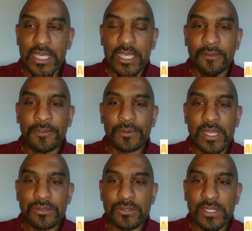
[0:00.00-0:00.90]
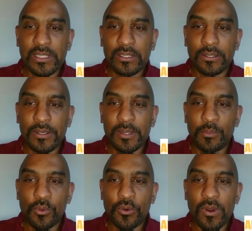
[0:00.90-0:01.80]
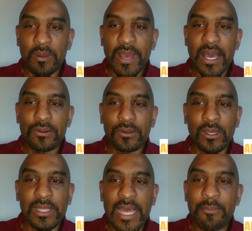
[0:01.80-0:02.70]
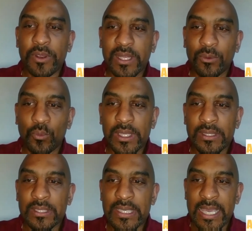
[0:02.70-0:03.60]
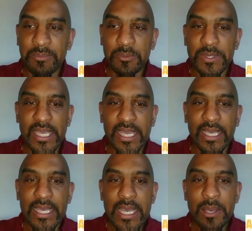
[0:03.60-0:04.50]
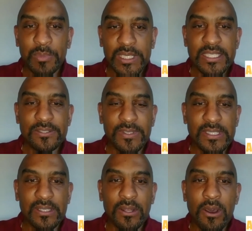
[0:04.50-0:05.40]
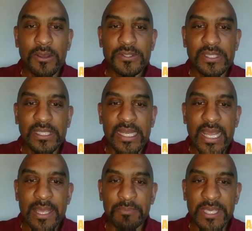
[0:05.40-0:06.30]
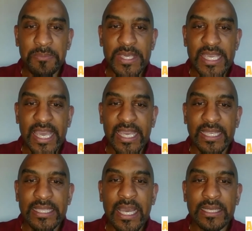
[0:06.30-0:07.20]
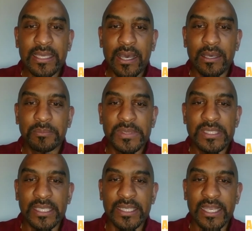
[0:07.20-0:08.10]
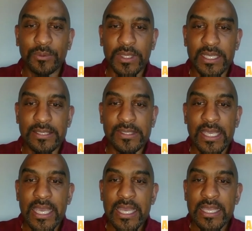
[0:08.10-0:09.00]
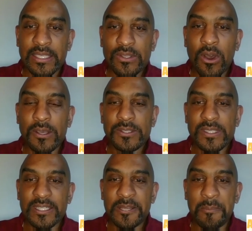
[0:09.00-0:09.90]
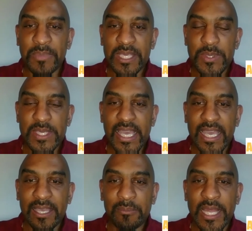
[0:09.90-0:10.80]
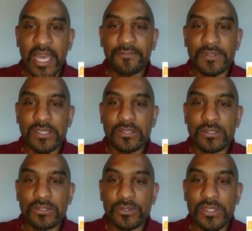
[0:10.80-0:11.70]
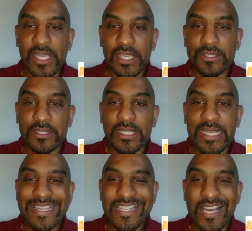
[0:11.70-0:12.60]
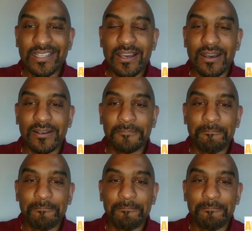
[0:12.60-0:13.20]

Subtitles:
If you're interested in learning more about or collaborating with ABPA, please visit austinbpa.com to connect with us. That's austinbpa, Black Physician Association.com.